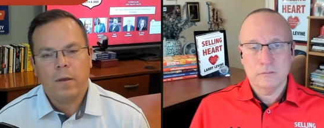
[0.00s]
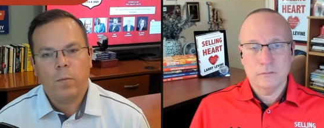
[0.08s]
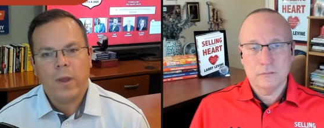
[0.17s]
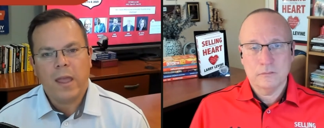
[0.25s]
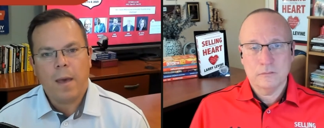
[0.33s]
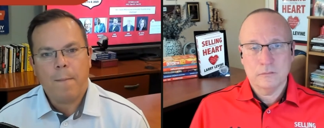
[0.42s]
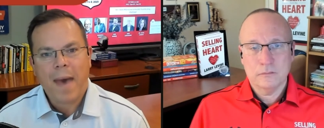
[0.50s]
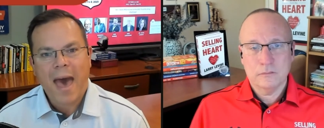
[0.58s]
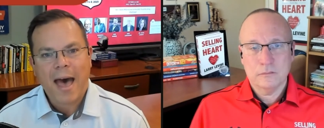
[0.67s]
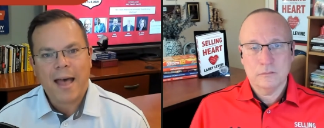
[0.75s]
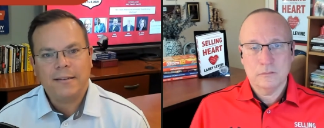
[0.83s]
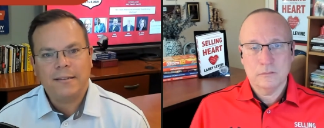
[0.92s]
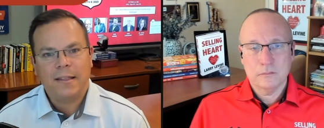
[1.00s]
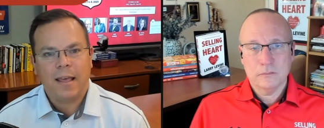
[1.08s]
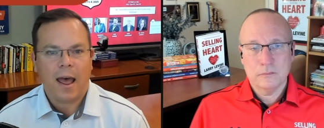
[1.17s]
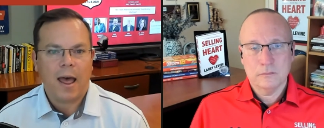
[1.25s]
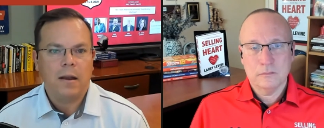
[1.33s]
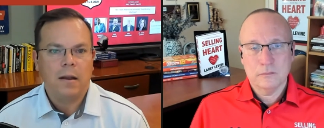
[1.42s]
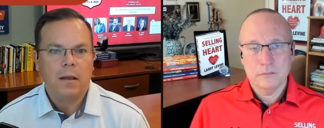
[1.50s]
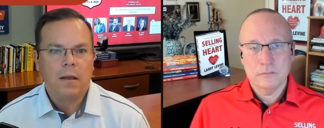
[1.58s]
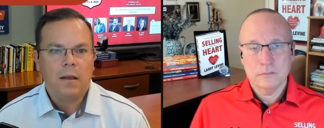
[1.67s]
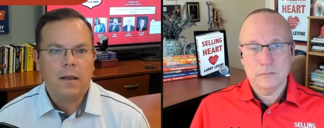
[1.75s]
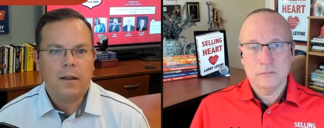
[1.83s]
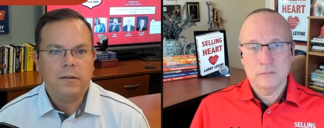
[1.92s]
Speaker 1: we get past that.
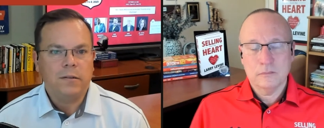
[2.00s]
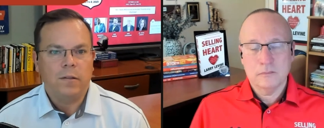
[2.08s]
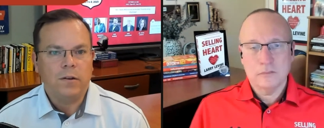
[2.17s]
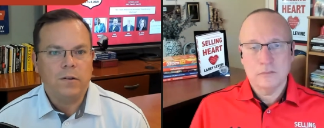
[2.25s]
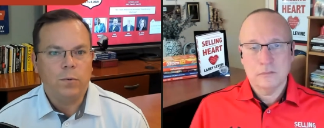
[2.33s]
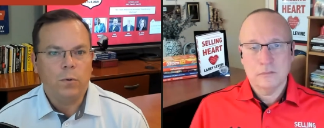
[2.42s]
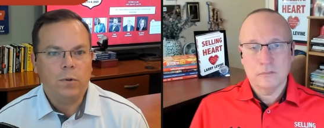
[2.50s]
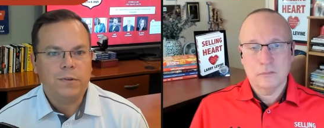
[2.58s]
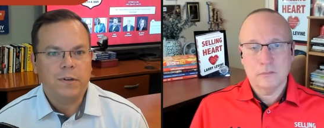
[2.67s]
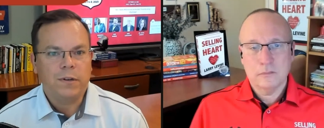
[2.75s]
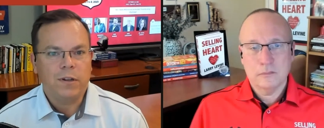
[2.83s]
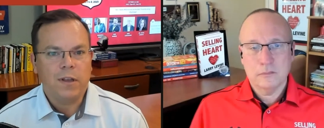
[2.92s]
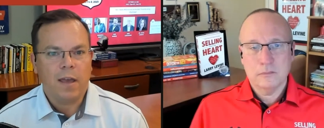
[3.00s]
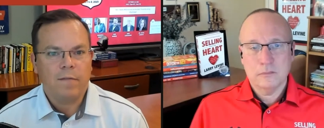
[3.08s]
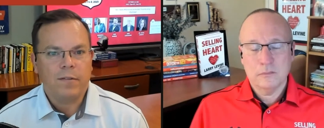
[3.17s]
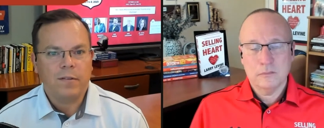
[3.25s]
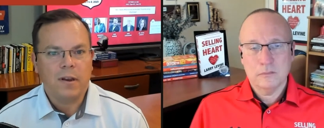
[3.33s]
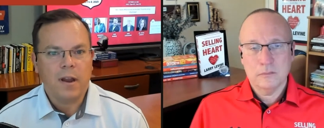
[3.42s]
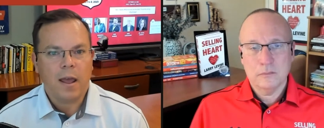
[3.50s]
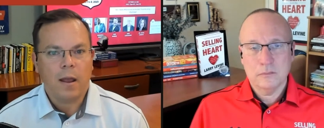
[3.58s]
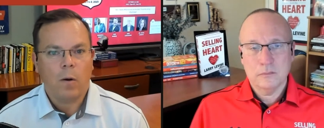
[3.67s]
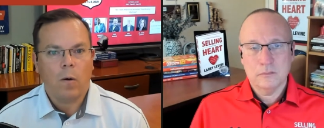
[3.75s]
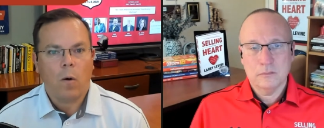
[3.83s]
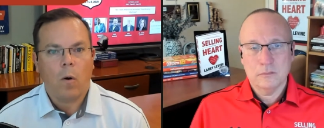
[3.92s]
And so the tools that she gave us today
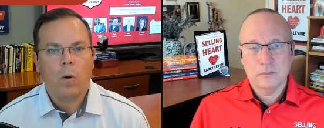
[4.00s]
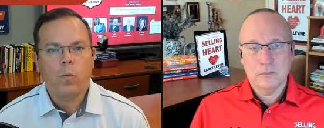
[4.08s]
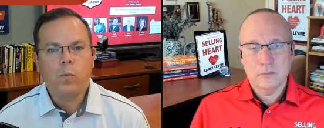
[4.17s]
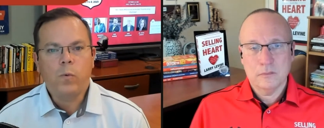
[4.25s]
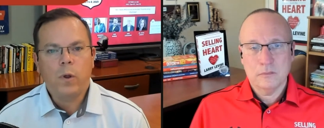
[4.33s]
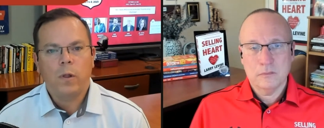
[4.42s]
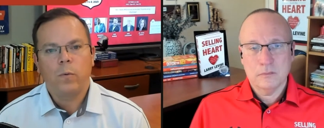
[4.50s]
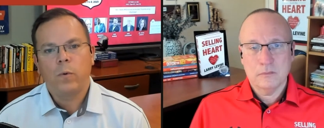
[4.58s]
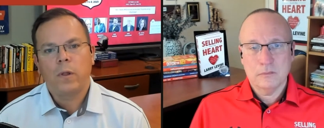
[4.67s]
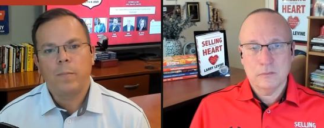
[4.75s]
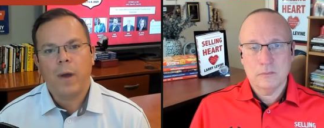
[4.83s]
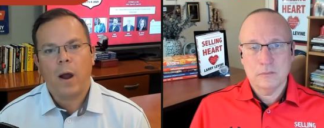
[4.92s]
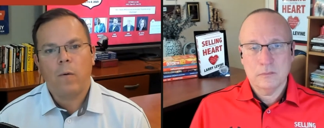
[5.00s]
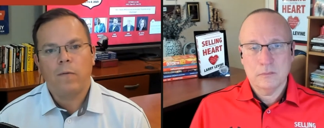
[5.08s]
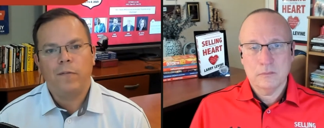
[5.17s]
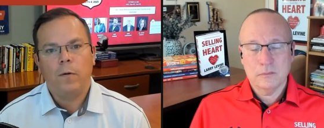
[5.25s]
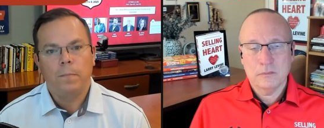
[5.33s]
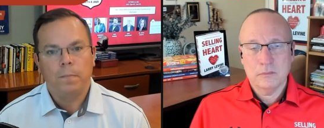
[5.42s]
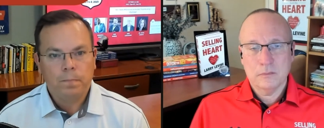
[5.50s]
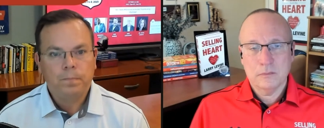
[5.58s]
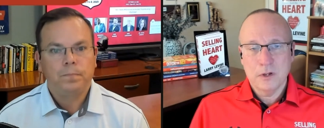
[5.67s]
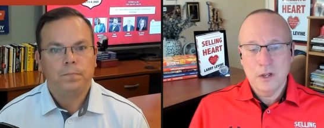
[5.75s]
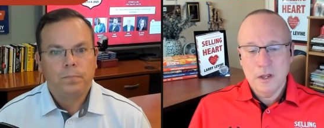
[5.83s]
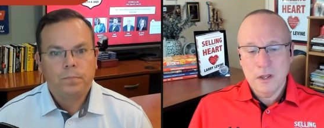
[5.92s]
are are really really powerful.
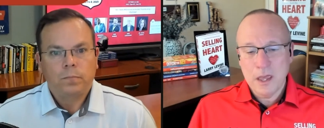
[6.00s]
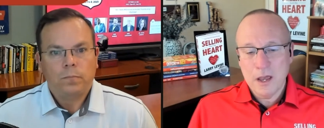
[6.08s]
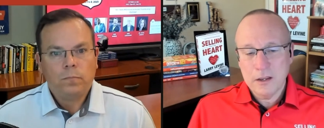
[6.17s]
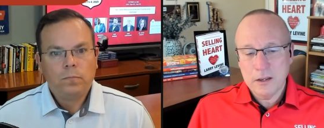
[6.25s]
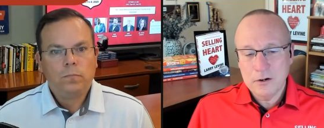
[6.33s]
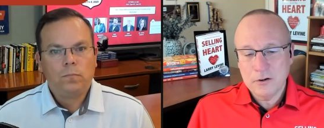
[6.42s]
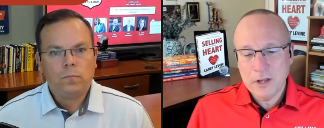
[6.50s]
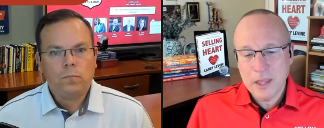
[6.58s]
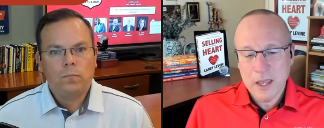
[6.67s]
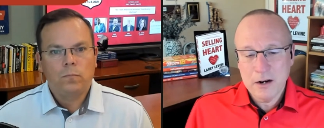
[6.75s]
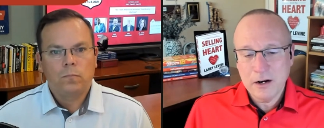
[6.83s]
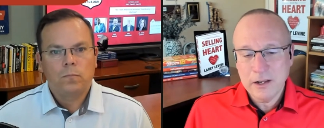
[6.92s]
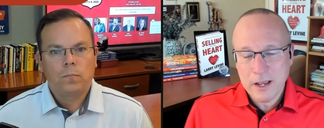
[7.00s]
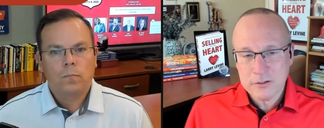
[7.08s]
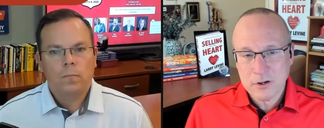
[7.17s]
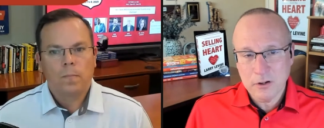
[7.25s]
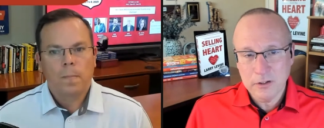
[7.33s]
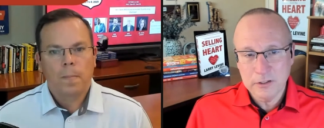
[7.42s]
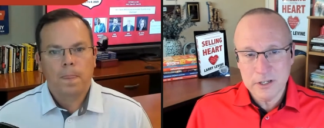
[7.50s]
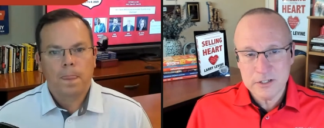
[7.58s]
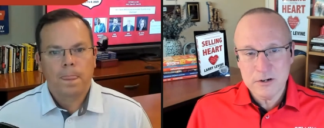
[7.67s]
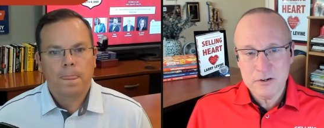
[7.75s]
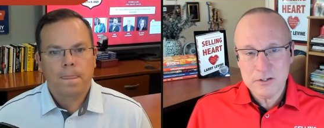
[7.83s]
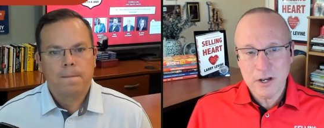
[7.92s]
Speaker 2: Yeah, you know, and, and I'd ask all the
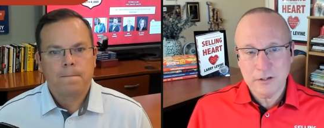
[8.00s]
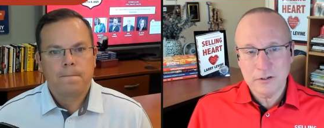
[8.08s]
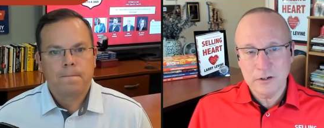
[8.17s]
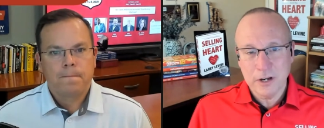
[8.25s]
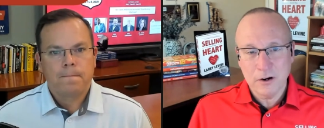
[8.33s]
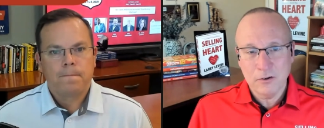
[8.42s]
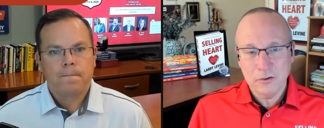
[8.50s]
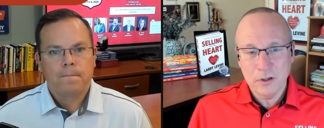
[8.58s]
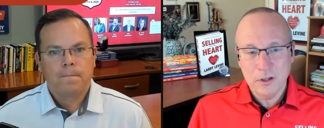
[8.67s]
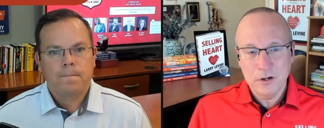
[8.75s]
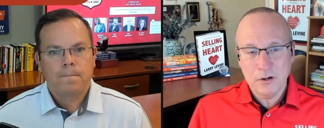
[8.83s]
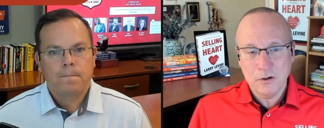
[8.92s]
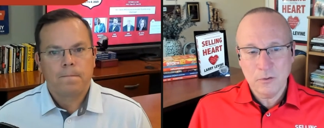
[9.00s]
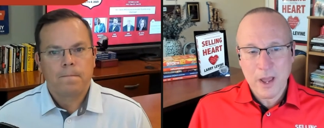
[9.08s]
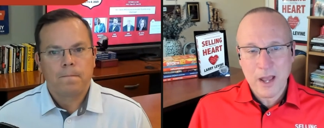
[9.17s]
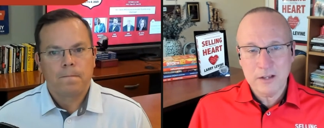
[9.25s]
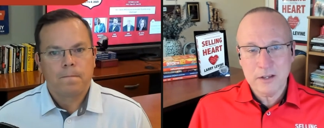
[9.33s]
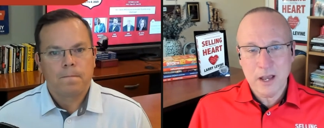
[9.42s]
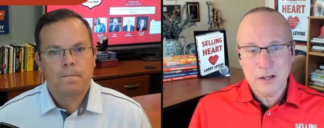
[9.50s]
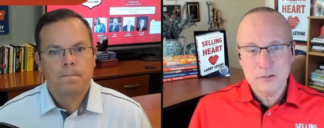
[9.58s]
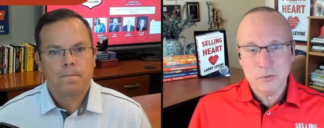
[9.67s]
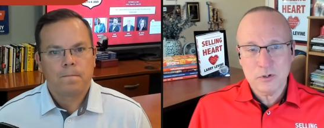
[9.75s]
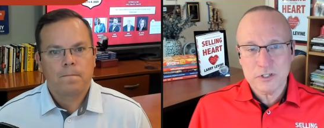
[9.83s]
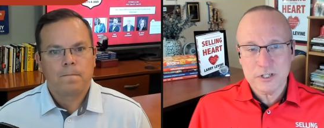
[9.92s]
listeners out there, Darrell, you know, as, as
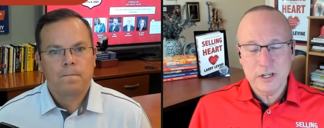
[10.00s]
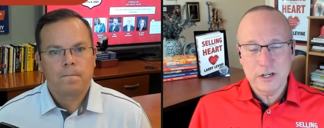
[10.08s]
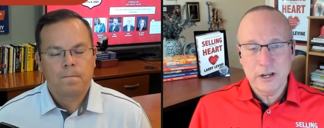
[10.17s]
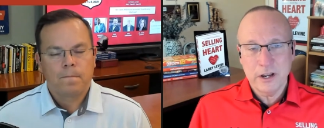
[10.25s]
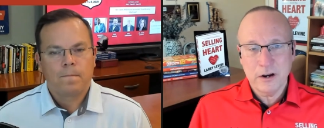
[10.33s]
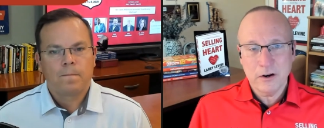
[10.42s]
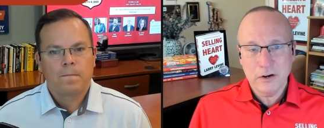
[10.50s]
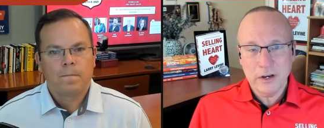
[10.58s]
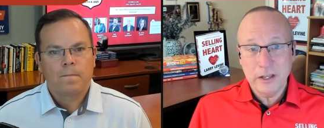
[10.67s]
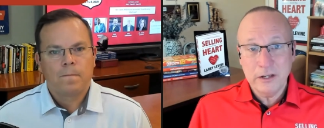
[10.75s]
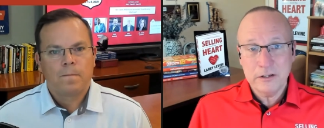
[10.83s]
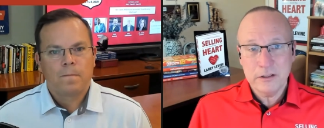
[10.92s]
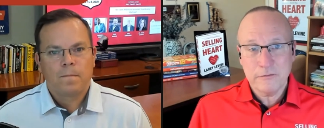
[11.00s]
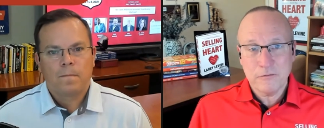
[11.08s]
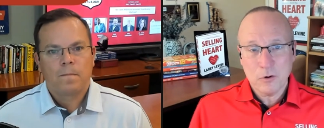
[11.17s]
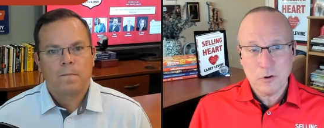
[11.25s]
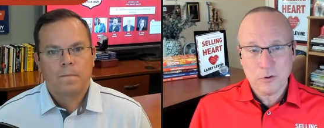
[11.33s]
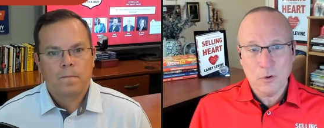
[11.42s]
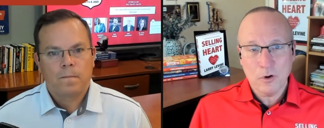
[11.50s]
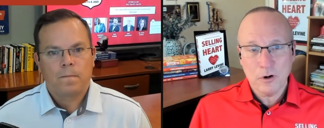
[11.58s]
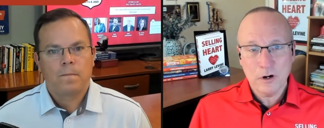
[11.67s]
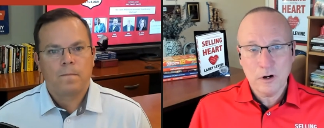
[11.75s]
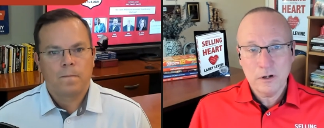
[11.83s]
we're sitting here into the fourth quarter,